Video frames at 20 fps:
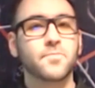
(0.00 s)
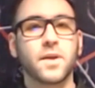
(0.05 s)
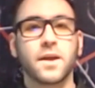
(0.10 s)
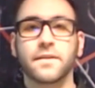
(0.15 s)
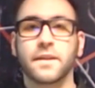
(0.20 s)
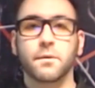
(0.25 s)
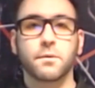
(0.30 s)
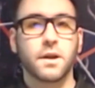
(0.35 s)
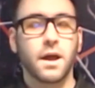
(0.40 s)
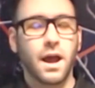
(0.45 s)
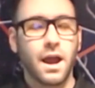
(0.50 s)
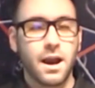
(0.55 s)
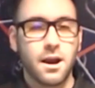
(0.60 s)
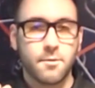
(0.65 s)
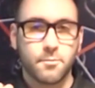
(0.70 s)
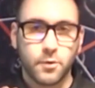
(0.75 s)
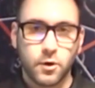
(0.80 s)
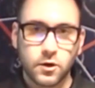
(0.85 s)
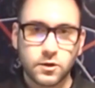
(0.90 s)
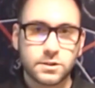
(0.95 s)
and they would
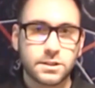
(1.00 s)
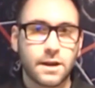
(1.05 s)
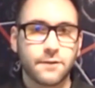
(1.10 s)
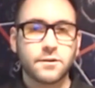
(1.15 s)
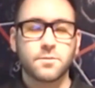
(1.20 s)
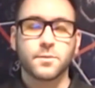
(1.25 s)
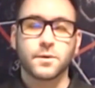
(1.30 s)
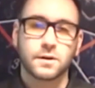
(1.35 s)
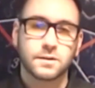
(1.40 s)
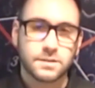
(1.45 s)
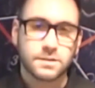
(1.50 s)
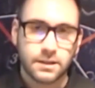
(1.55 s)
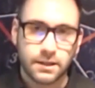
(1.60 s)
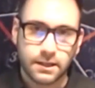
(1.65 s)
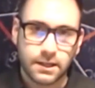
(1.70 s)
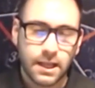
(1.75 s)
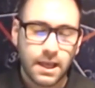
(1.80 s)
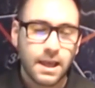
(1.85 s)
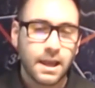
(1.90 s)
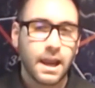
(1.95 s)
hire person after
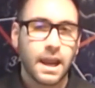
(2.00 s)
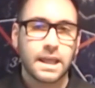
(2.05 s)
person,